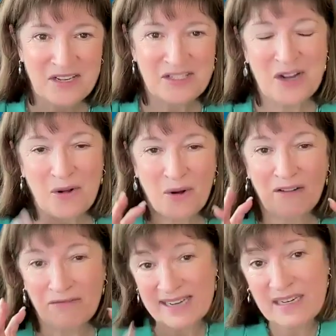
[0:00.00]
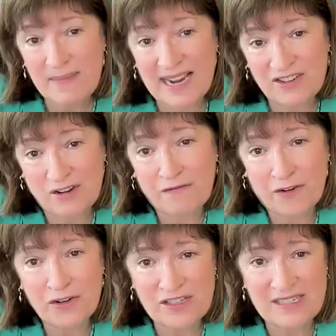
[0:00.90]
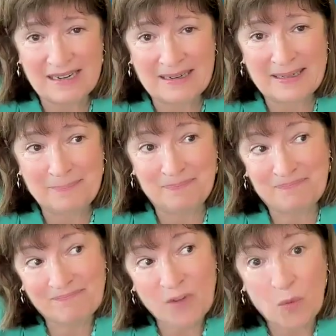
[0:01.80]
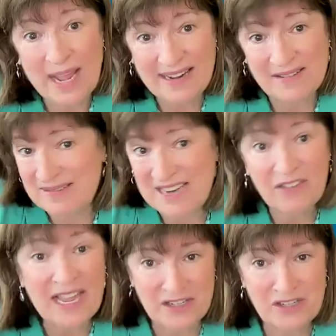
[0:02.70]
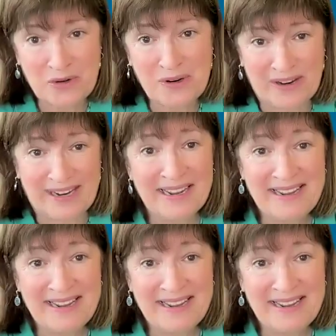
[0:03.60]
So a resume is your first way to tell that story.